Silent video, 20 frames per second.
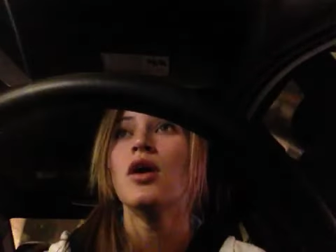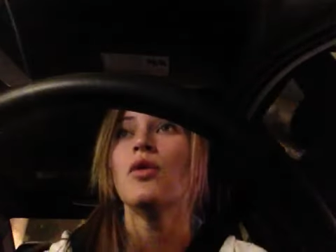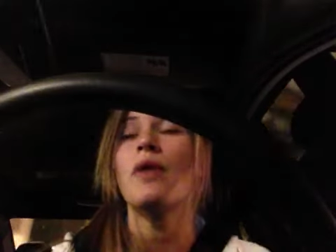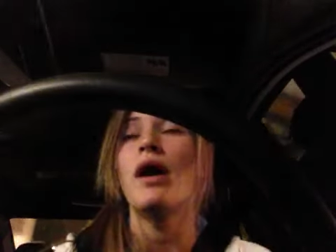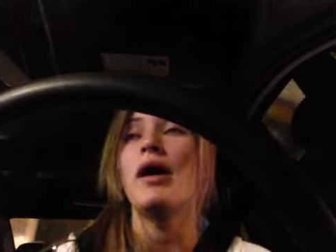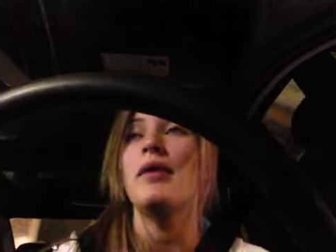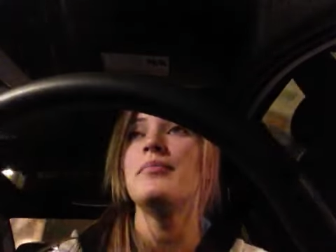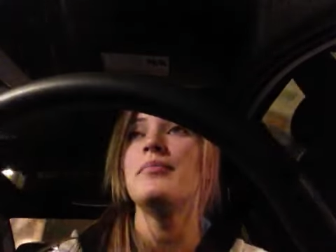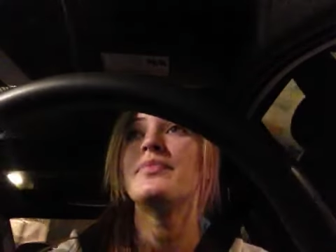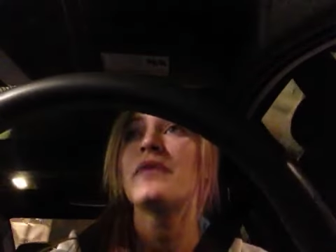
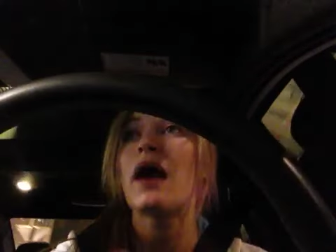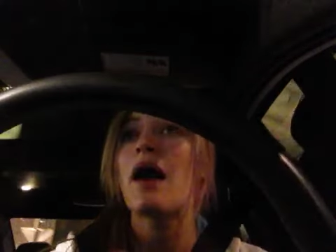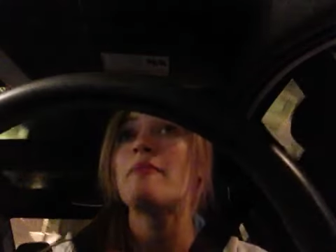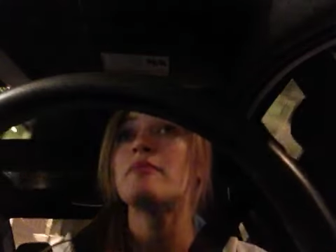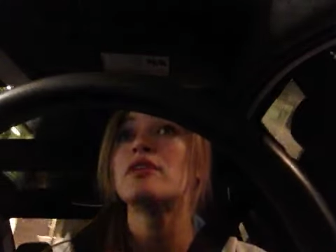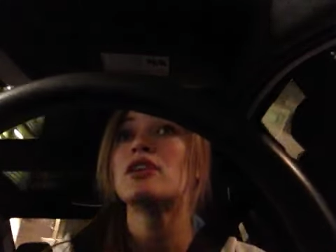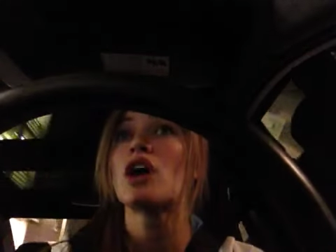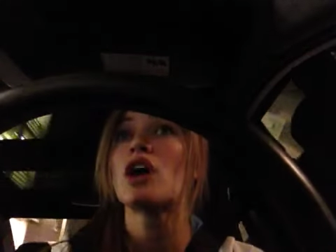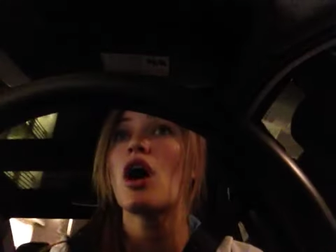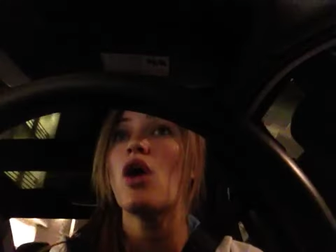Well, I'm
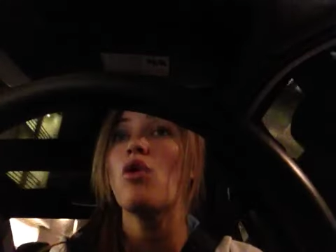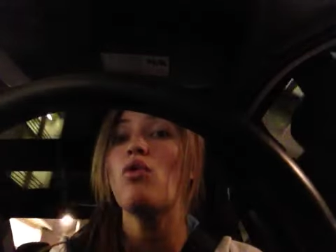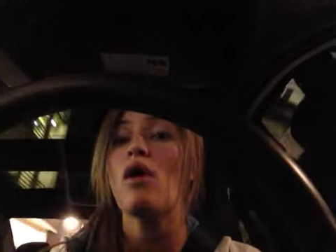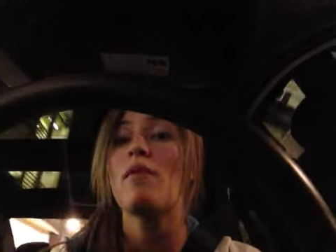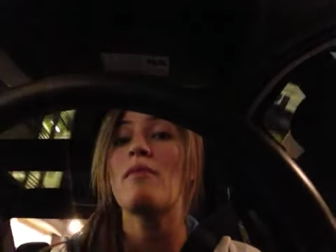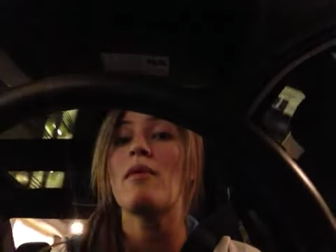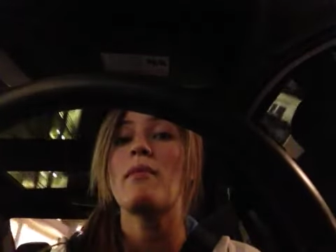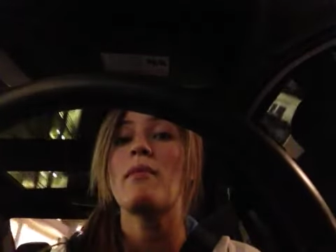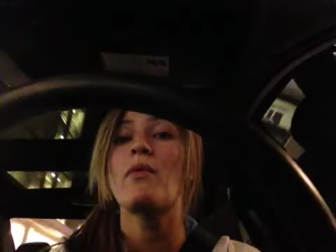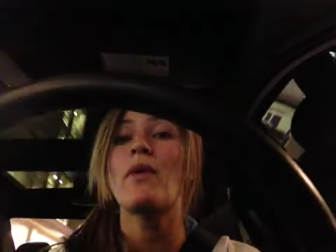going to go.
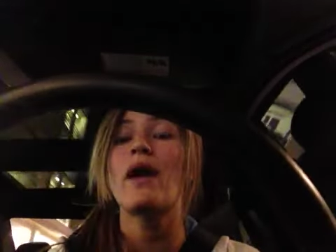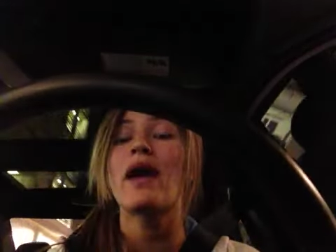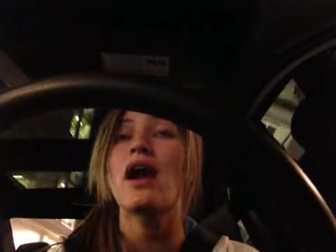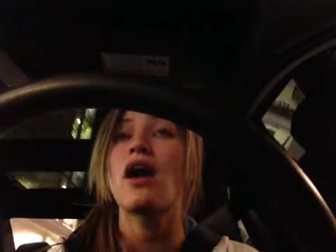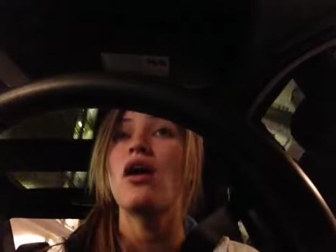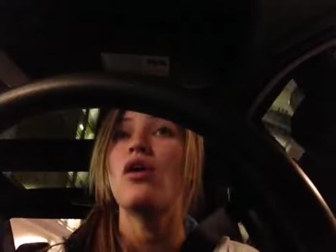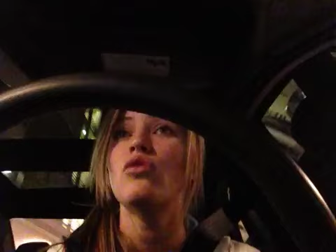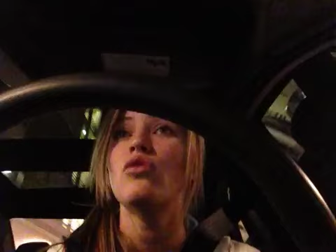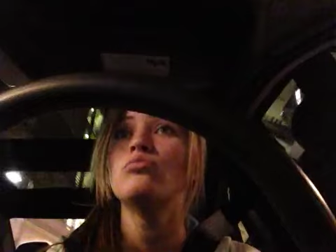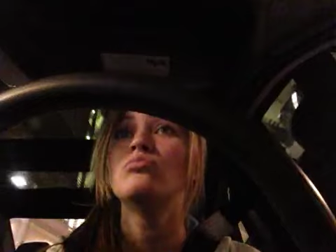I'm on my way
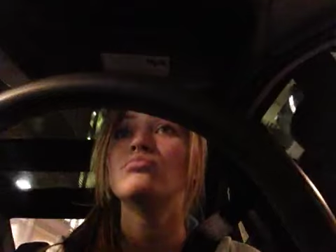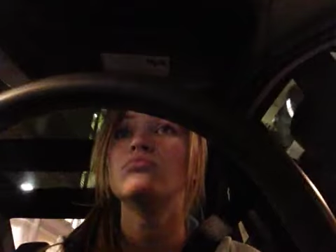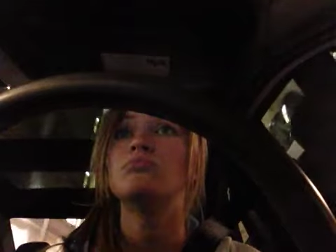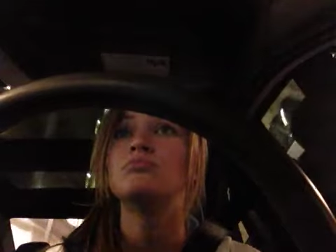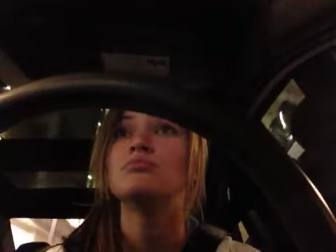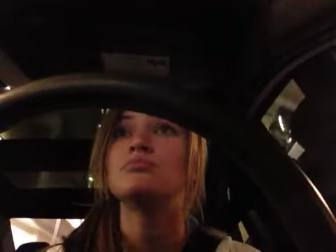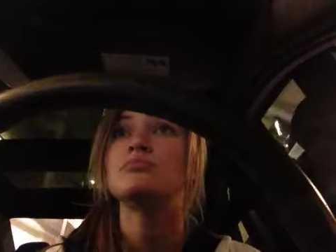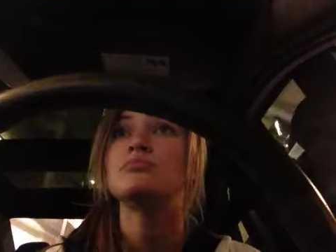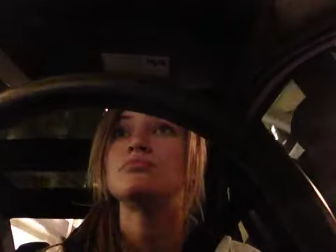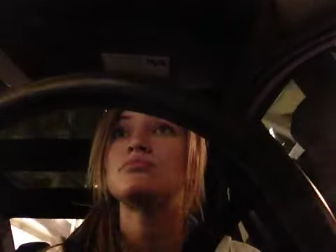home.
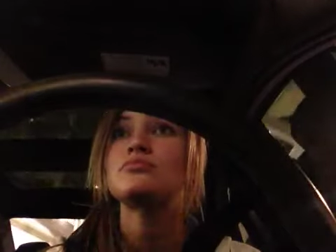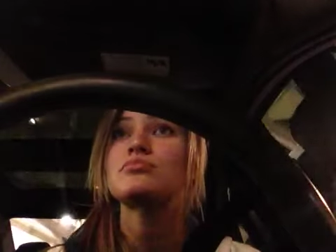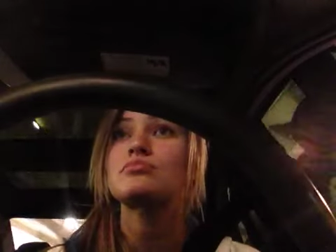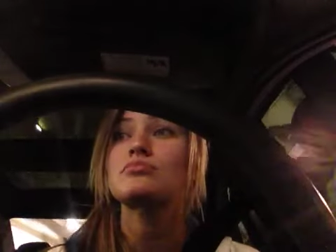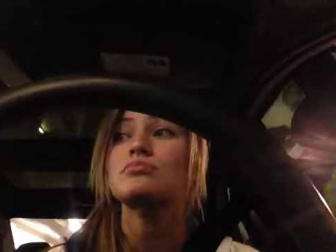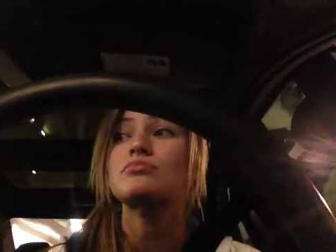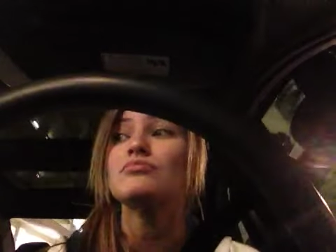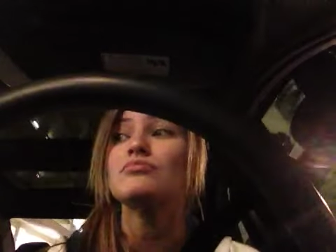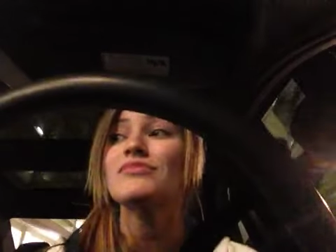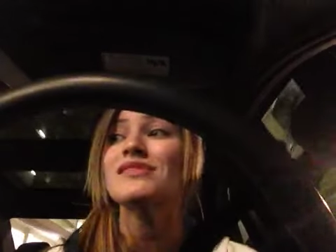
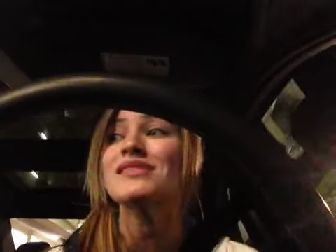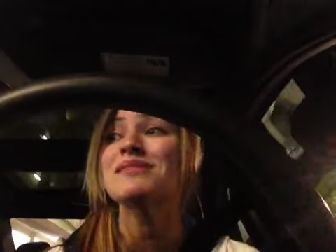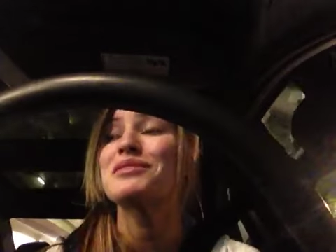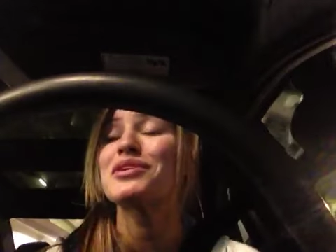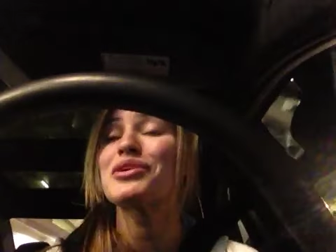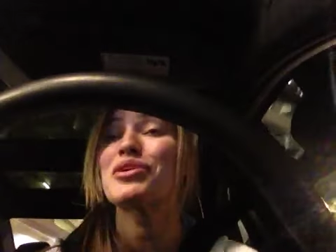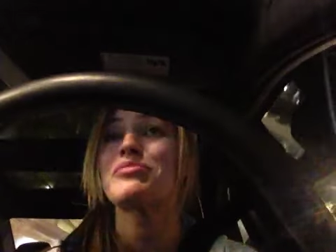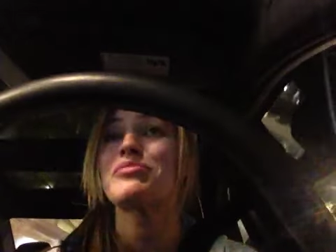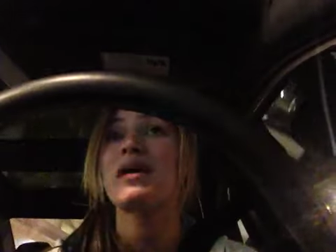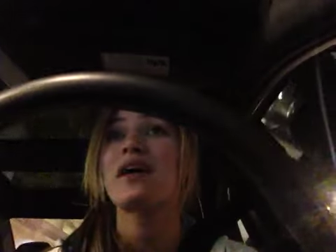I'm going to
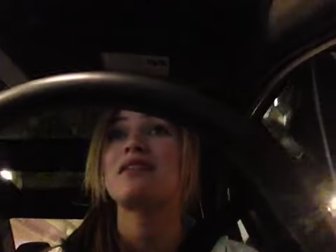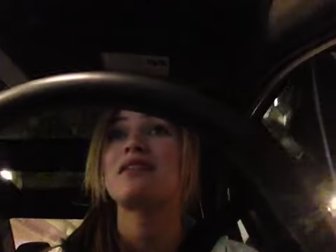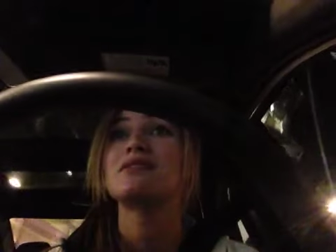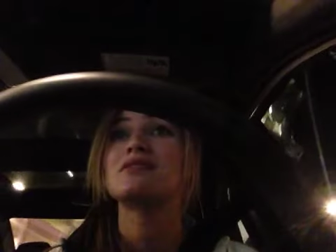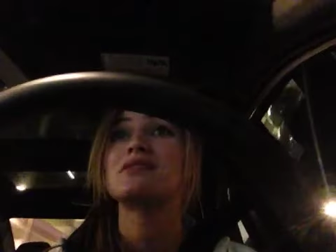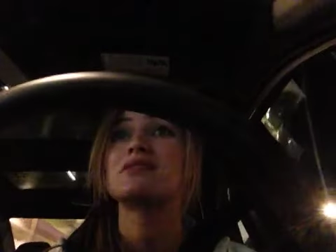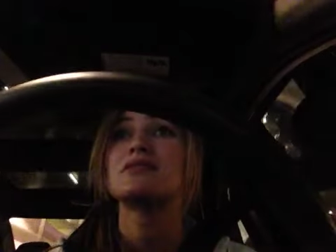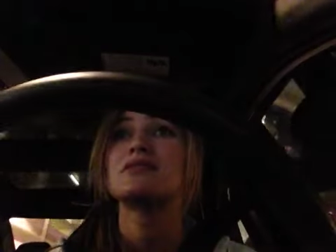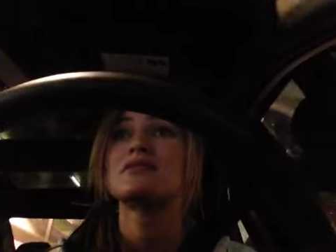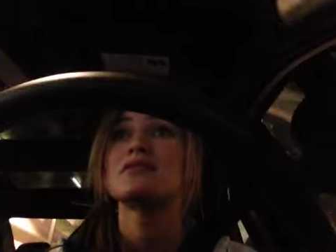go to bed.
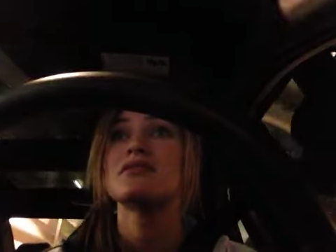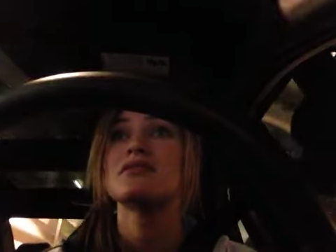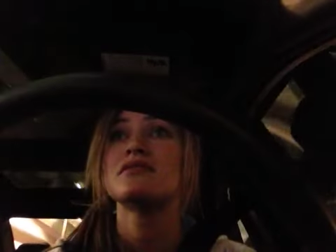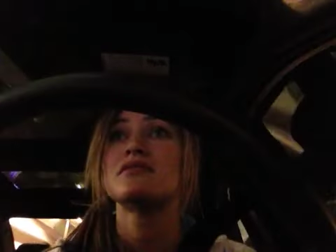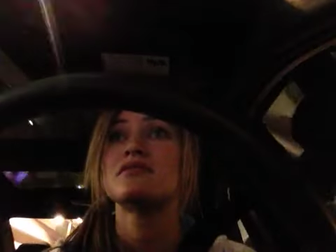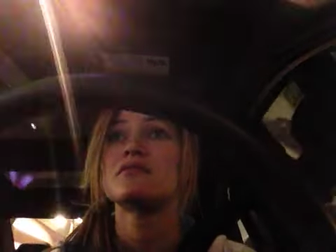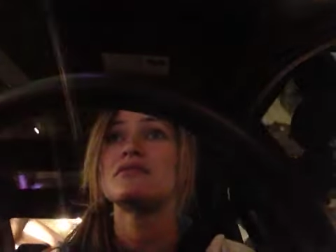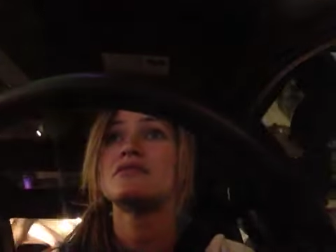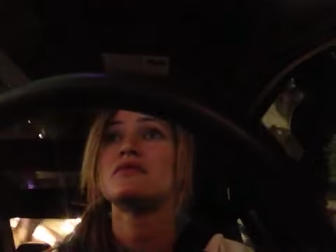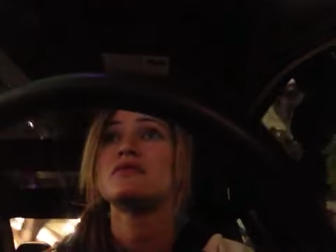
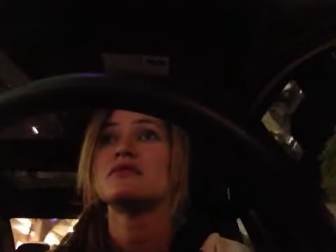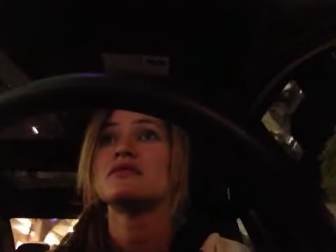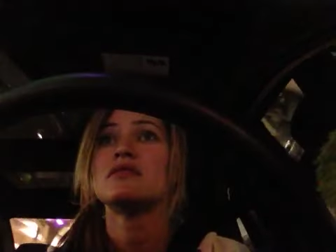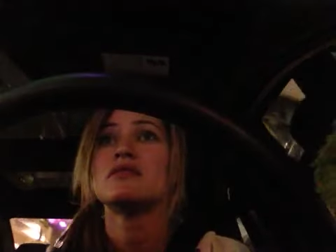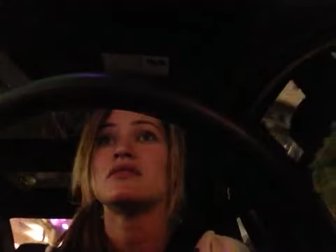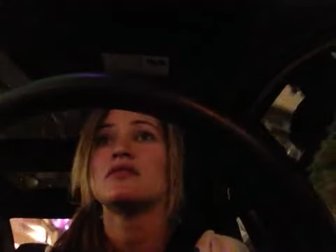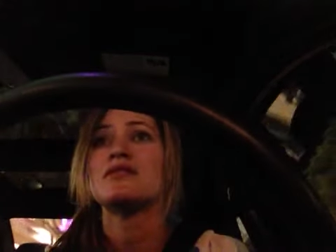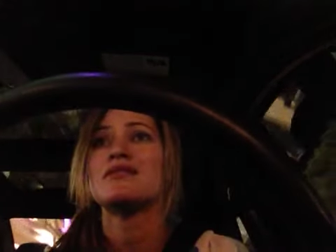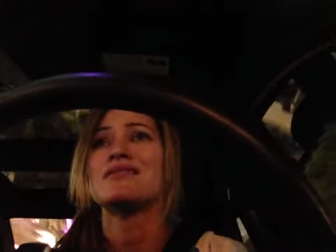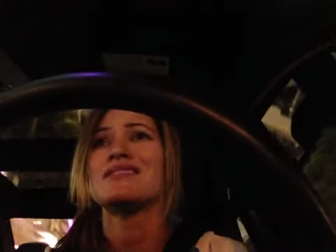It's
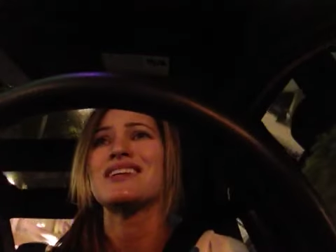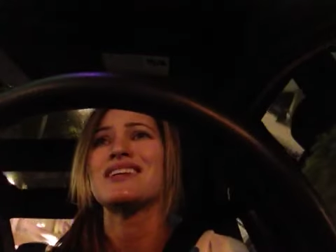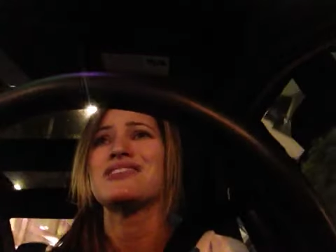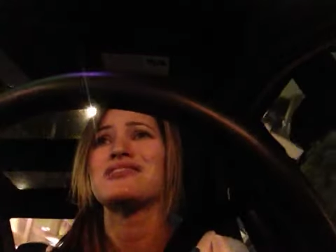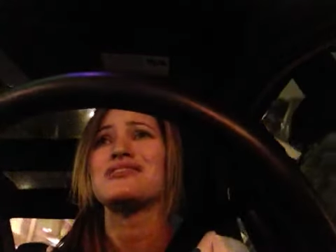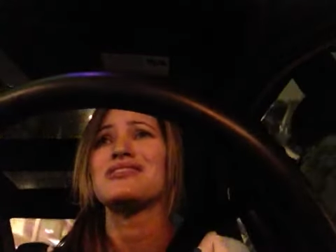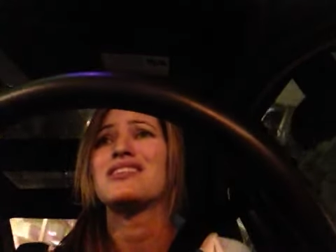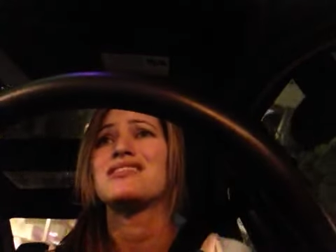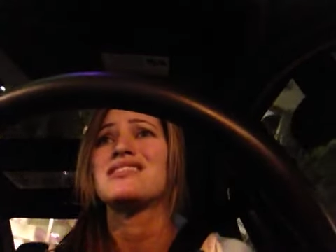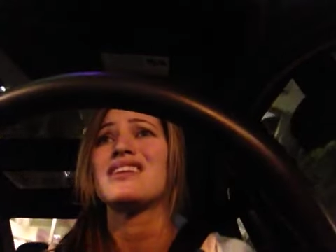
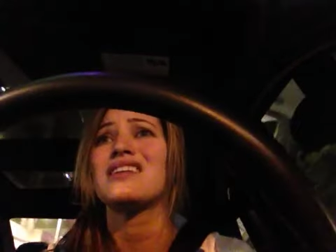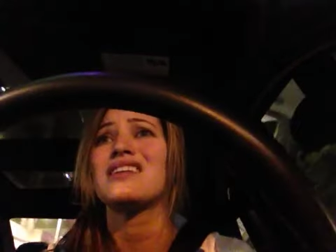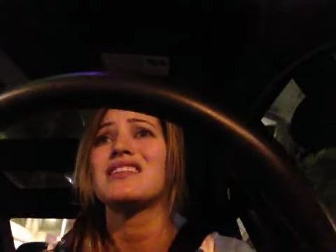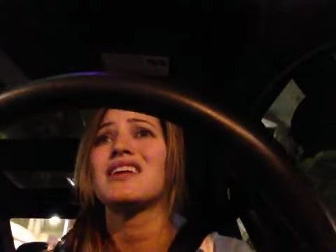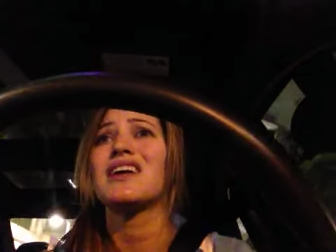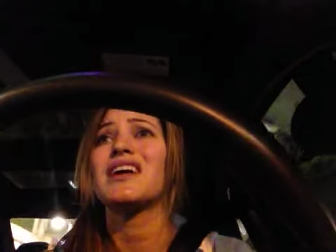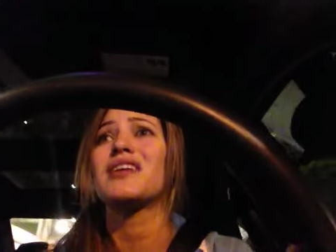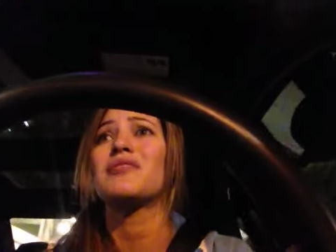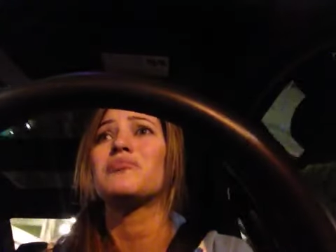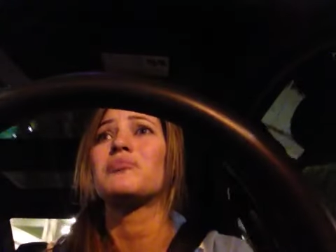actually not that
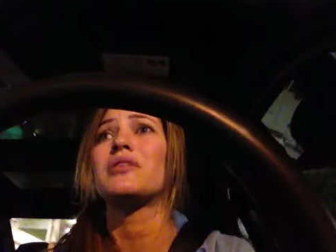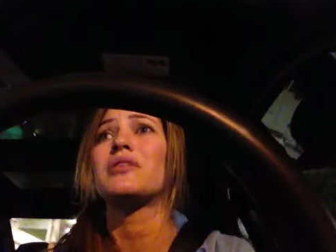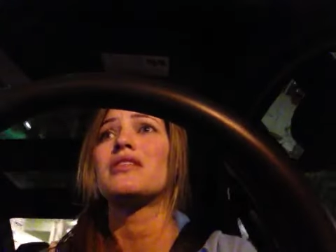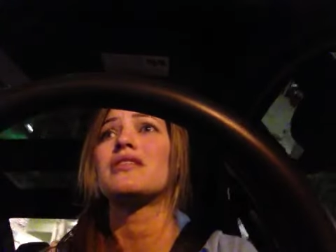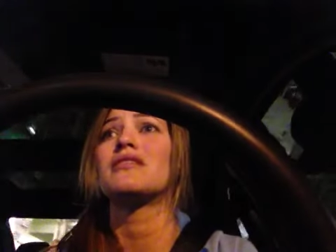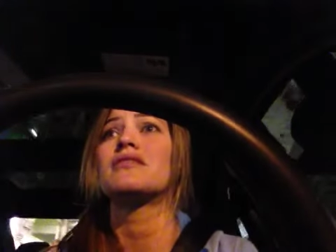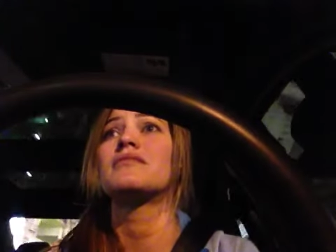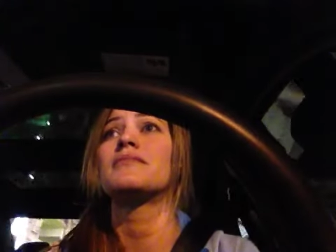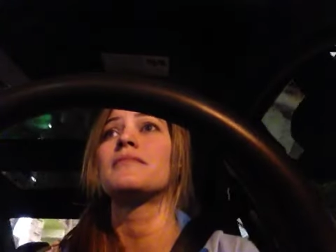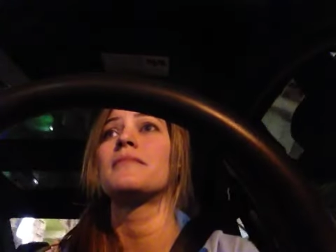late, but...